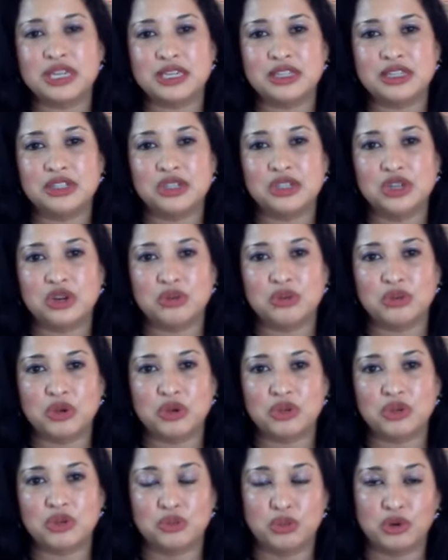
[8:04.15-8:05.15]
is your
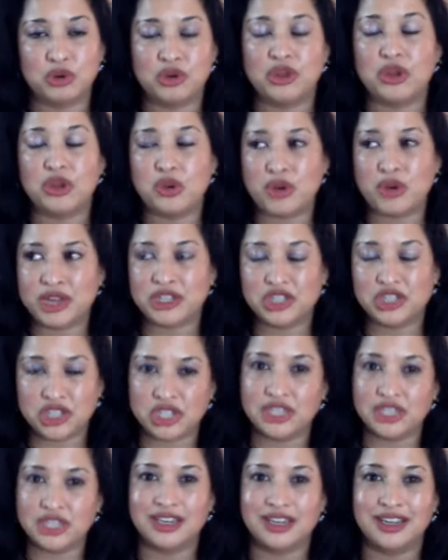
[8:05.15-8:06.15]
most burning
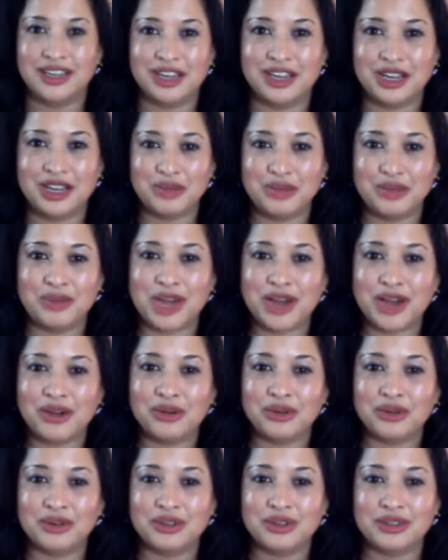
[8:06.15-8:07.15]
question
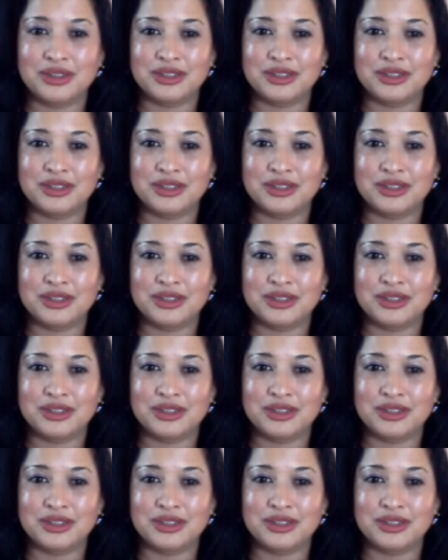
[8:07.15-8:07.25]
about